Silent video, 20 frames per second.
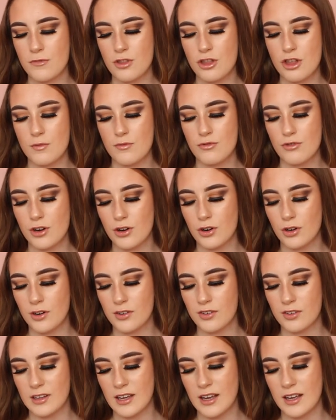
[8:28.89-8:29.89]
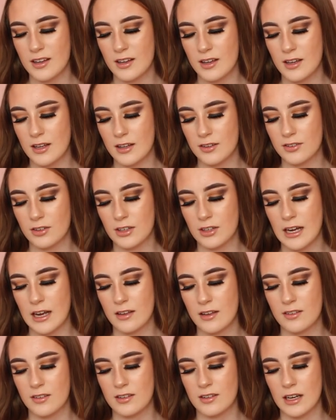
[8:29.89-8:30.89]
shimmery colours in it so
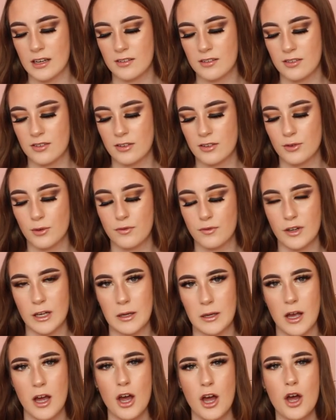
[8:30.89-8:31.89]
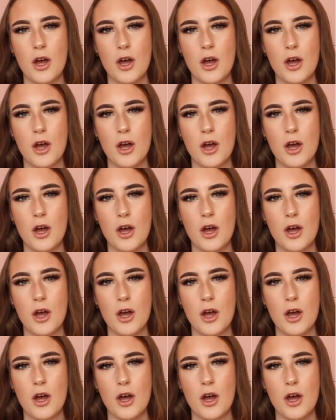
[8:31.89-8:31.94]
like it's like this is good for like